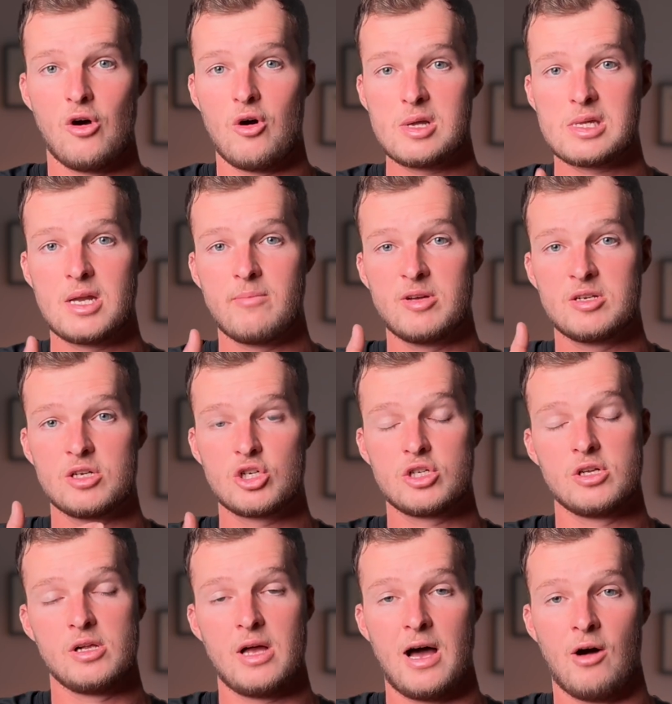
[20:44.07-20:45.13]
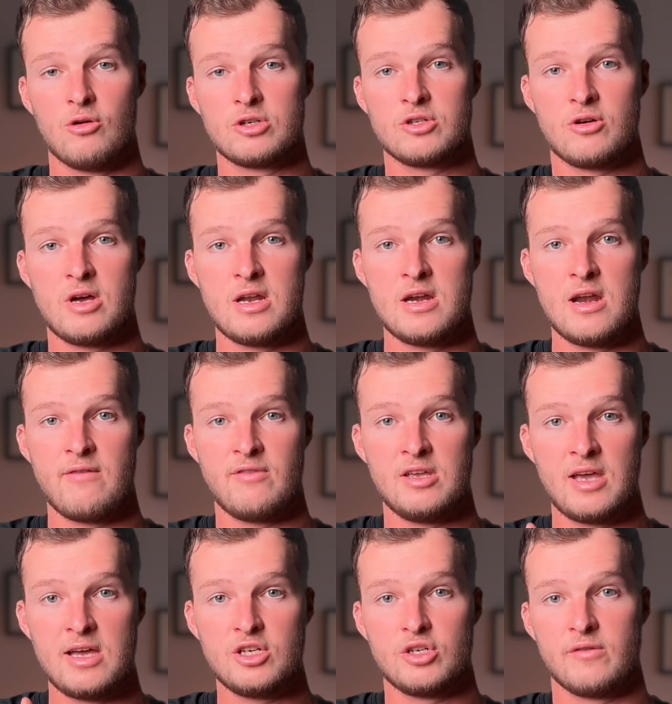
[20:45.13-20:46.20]
or some additional outdoor and
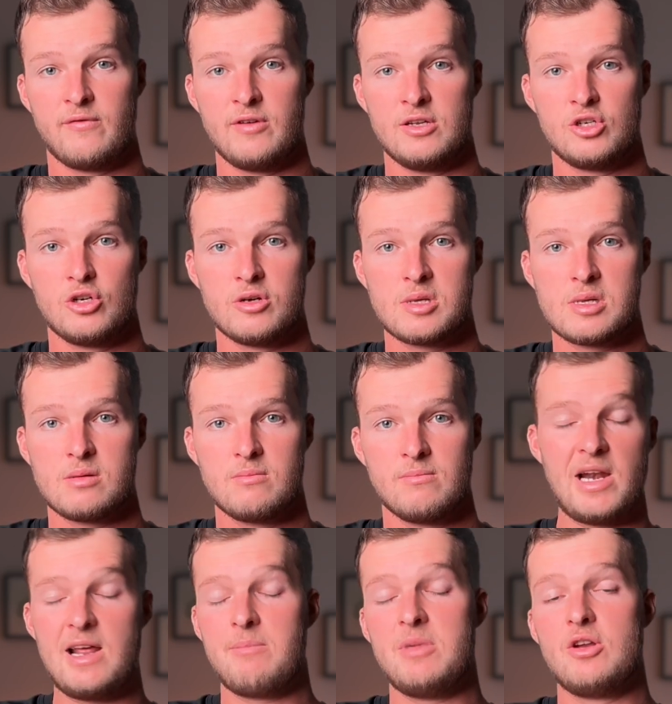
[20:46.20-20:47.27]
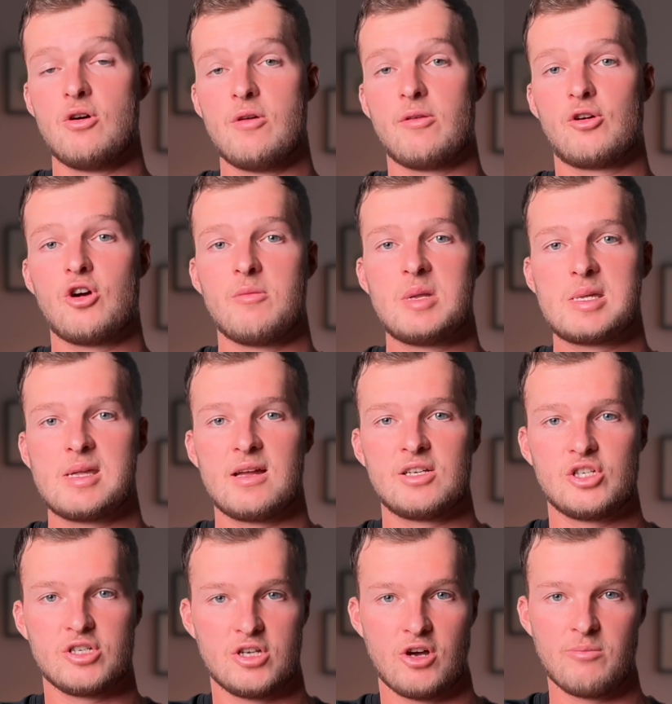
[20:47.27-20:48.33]
navigation features. But let me know in the comment
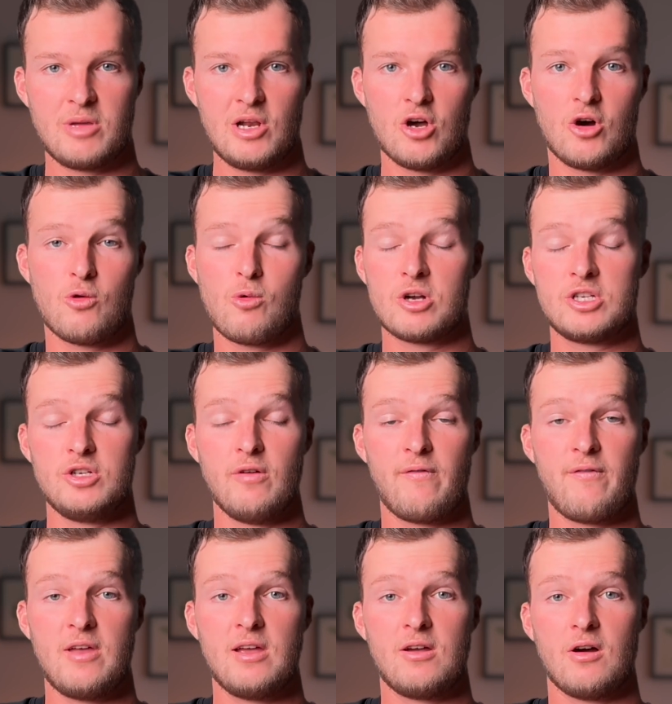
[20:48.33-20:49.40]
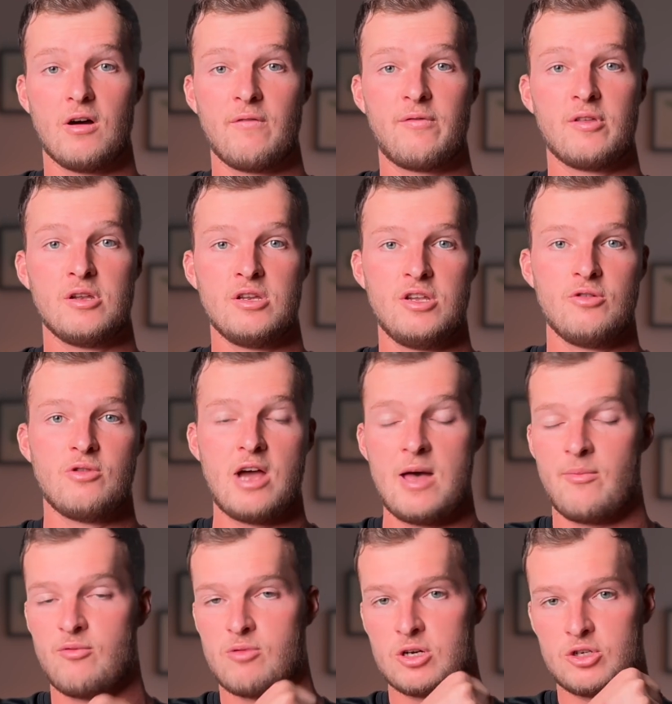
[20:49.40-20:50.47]
section down below what you think of the new
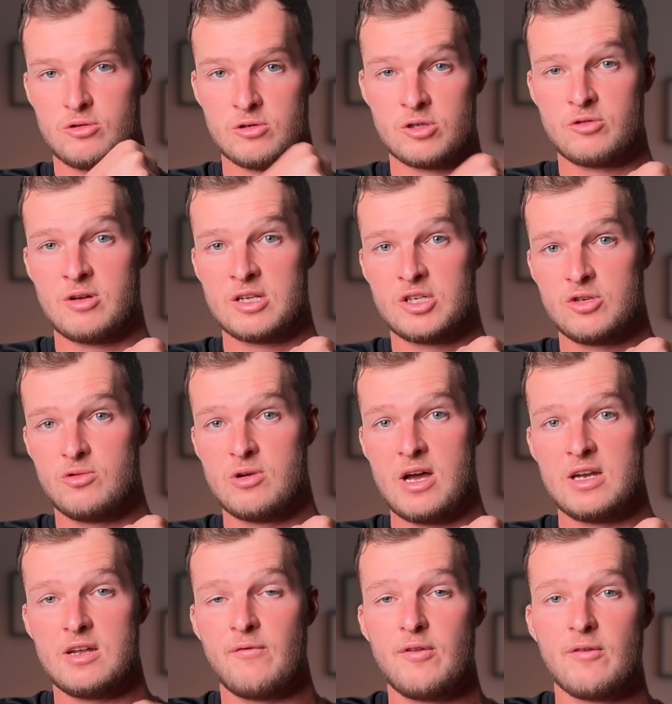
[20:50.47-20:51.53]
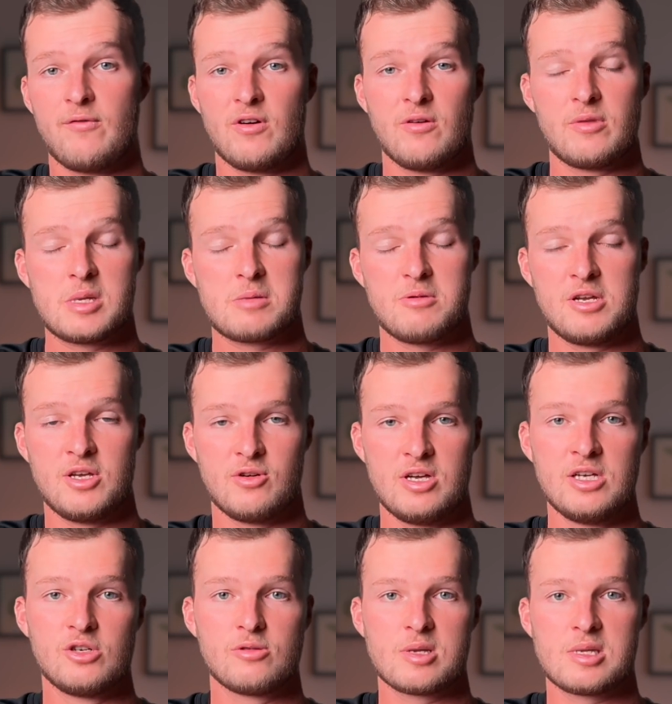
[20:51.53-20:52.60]
Apple Watch Ultra 2 and if you found this video
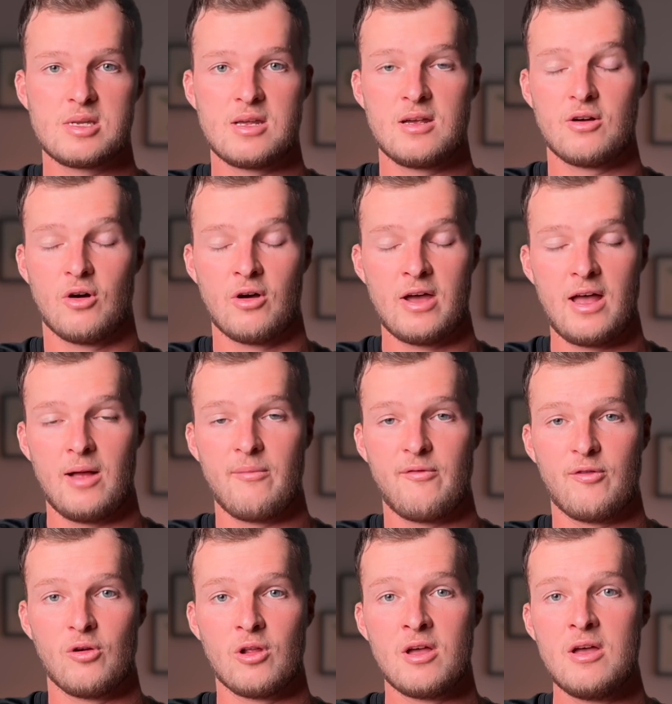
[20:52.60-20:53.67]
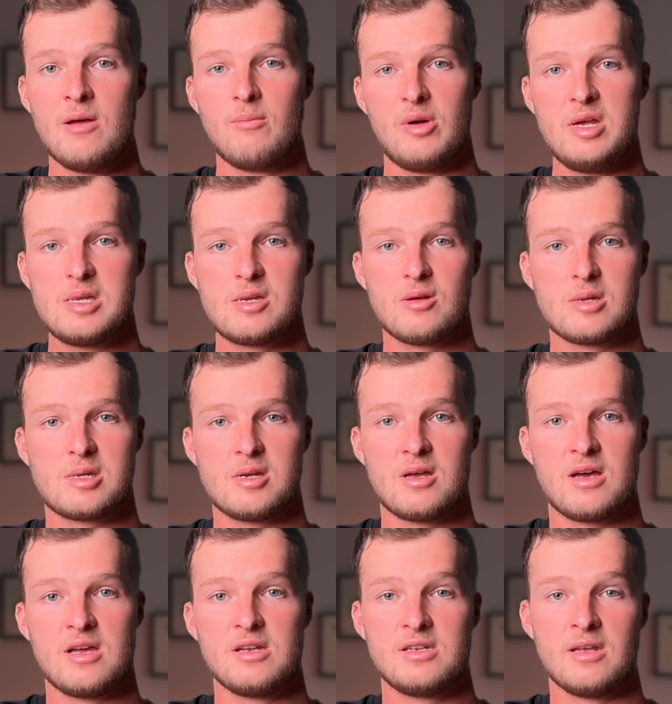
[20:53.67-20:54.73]
interesting or helpful, please
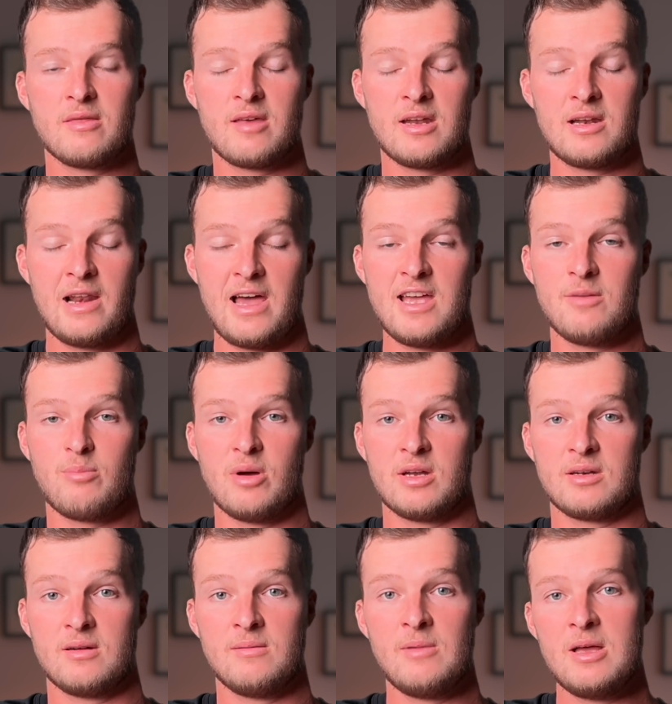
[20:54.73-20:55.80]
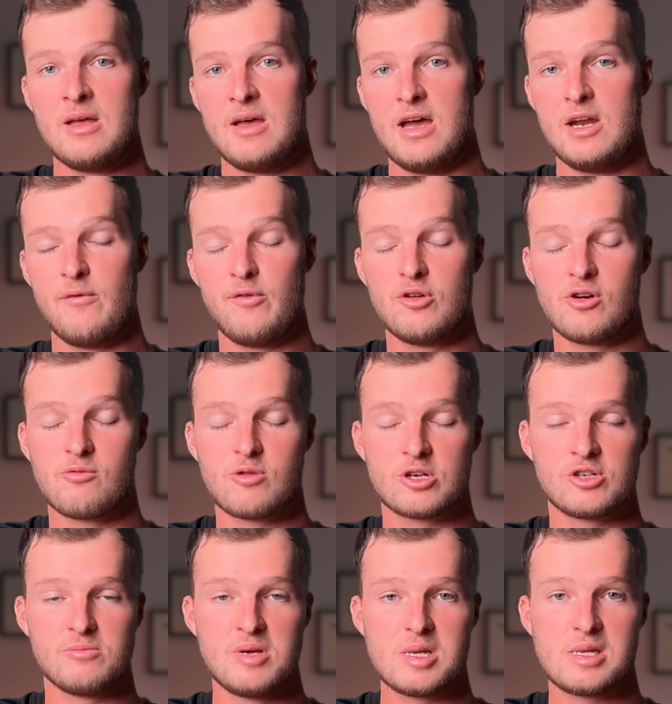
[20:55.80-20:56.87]
consider hitting that like button. And if you don't
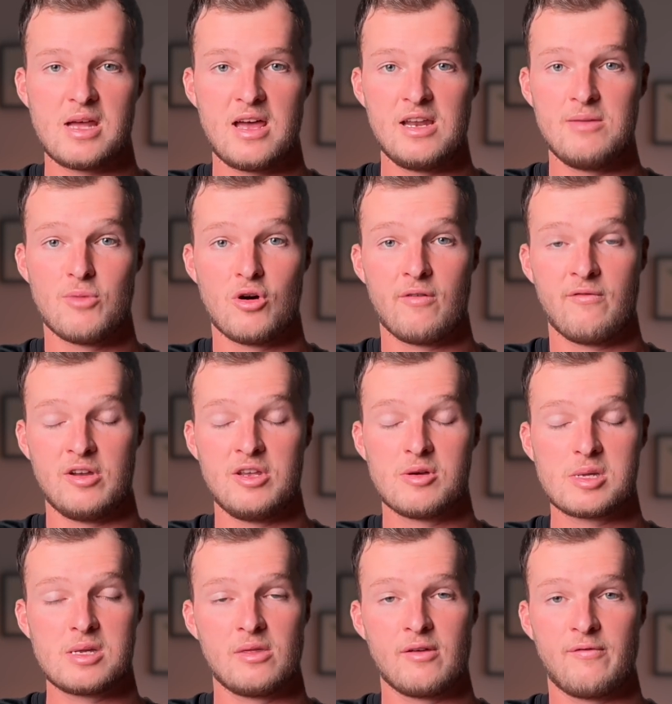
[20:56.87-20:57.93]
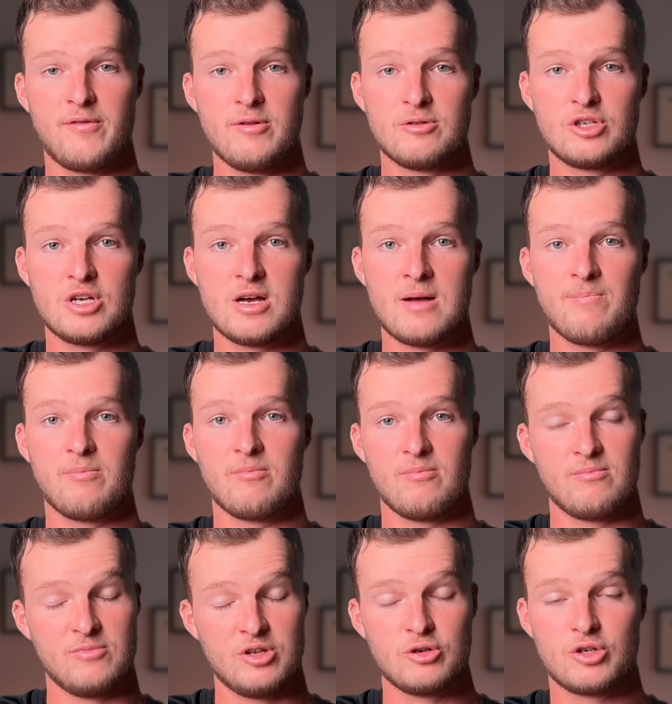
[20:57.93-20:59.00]
want to miss any more videos in the future,
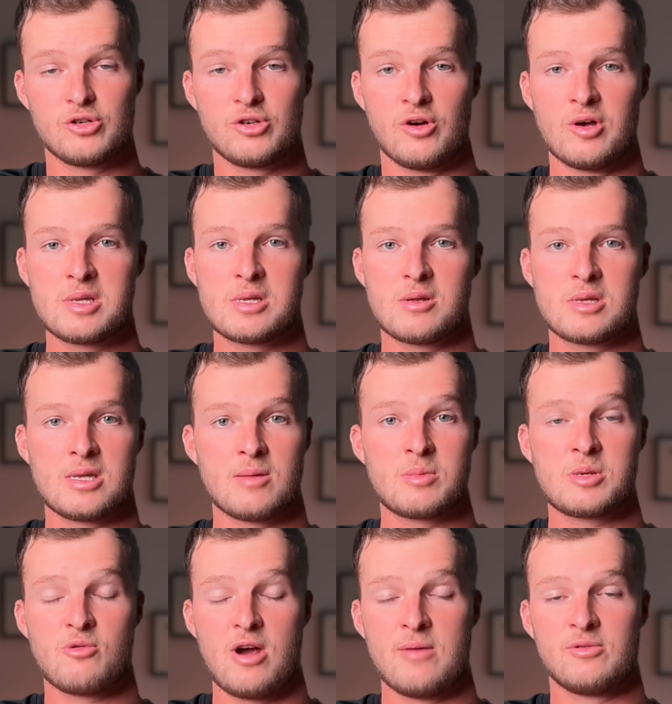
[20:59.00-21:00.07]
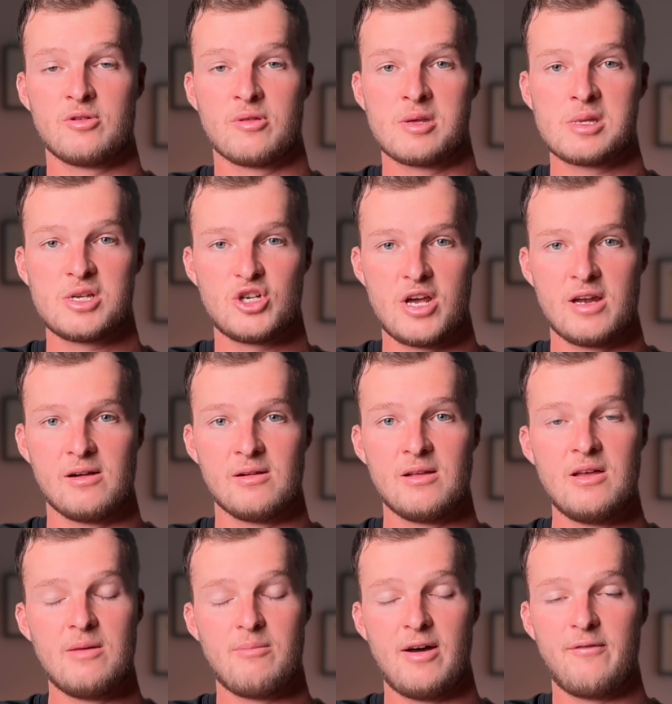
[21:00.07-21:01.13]
you should also subscribe to this channel.
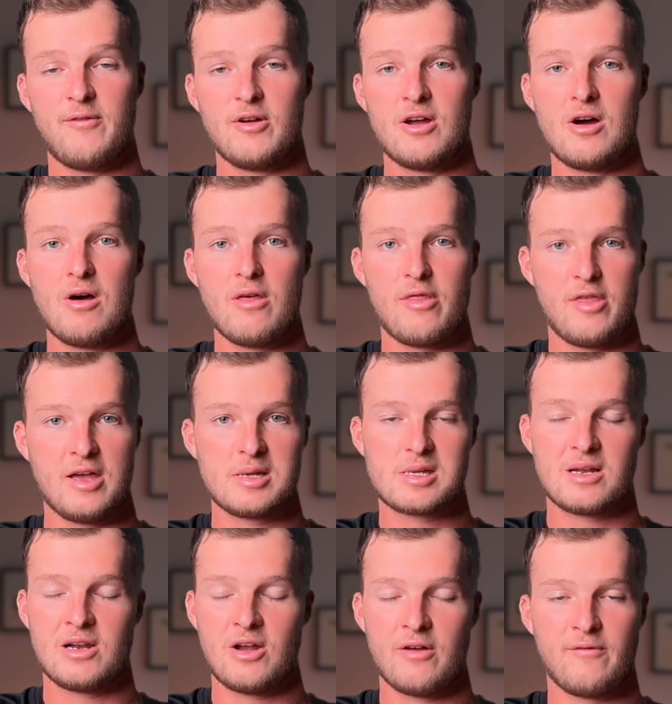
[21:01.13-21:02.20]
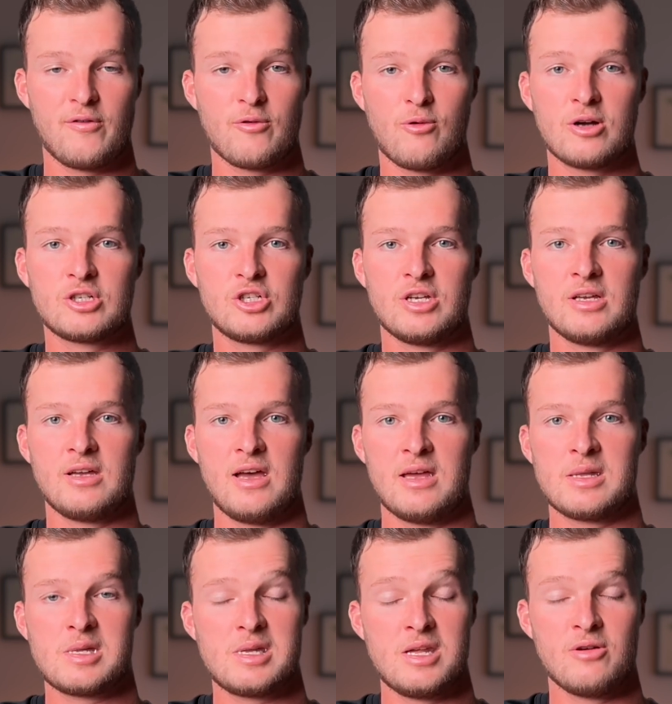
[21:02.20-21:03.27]
But for now, thanks a lot for watching
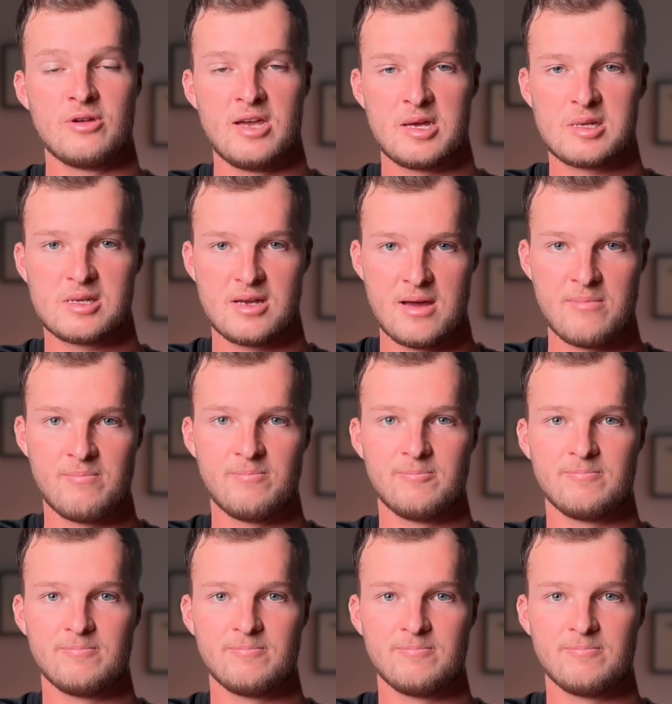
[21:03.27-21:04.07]
and see you next time.